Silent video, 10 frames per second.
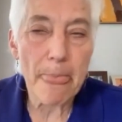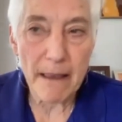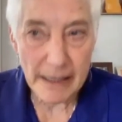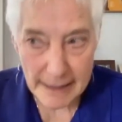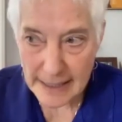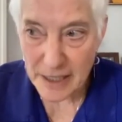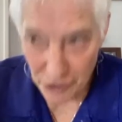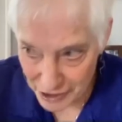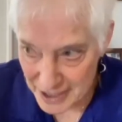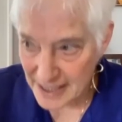it
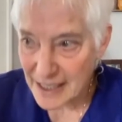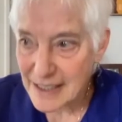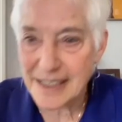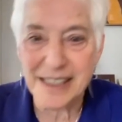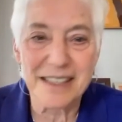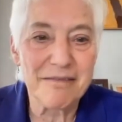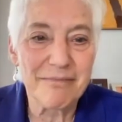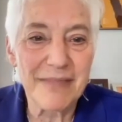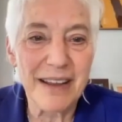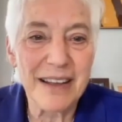still exists
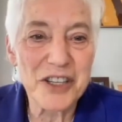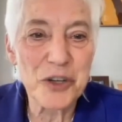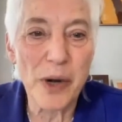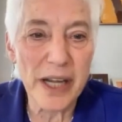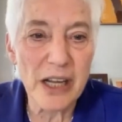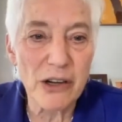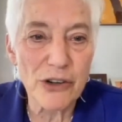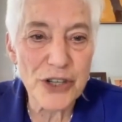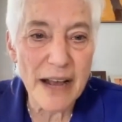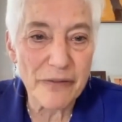20
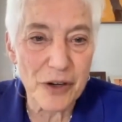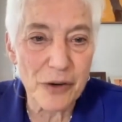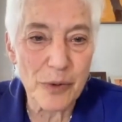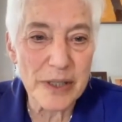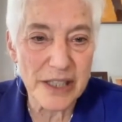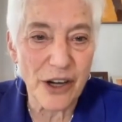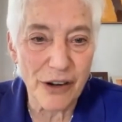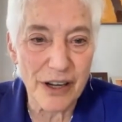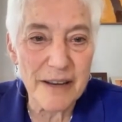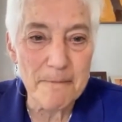years after it was
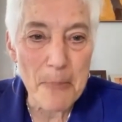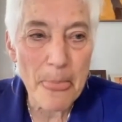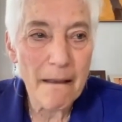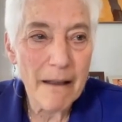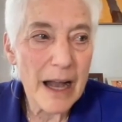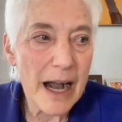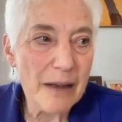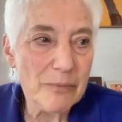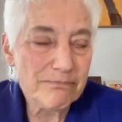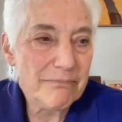started. I,
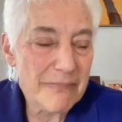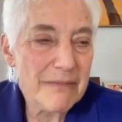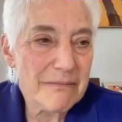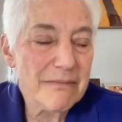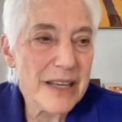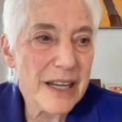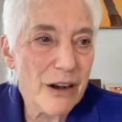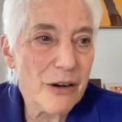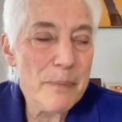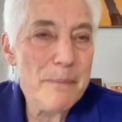
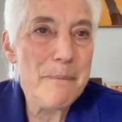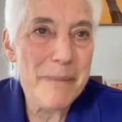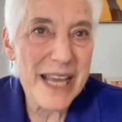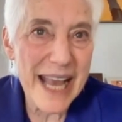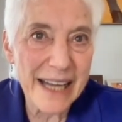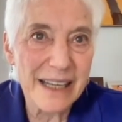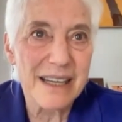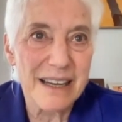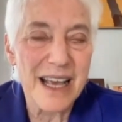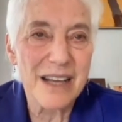began
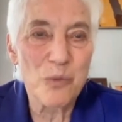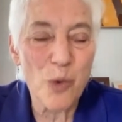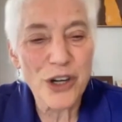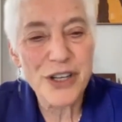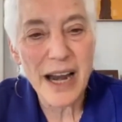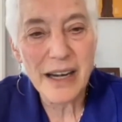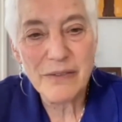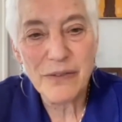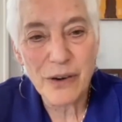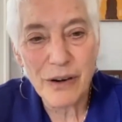it and worked on
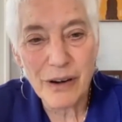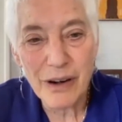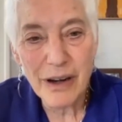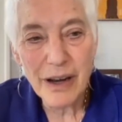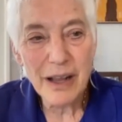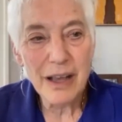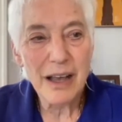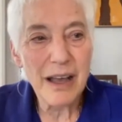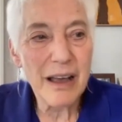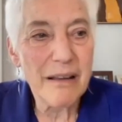it for,
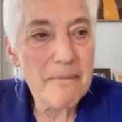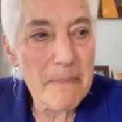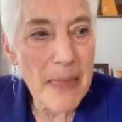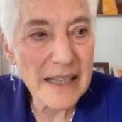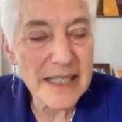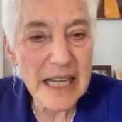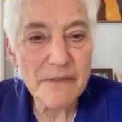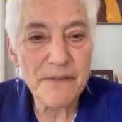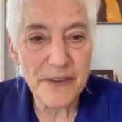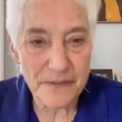I'd say
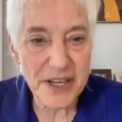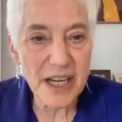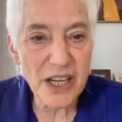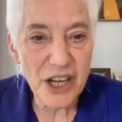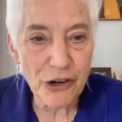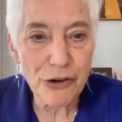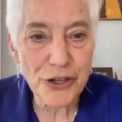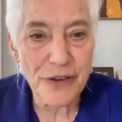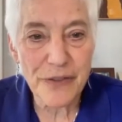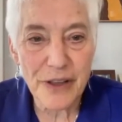15 years
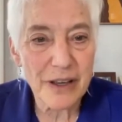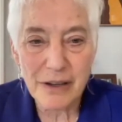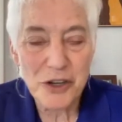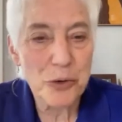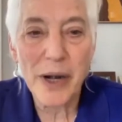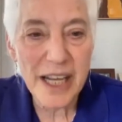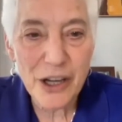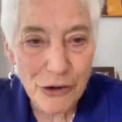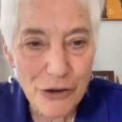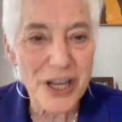of the 20
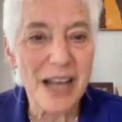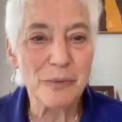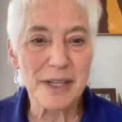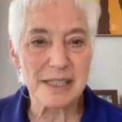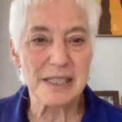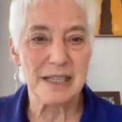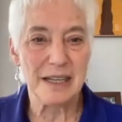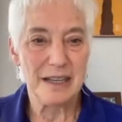years I was,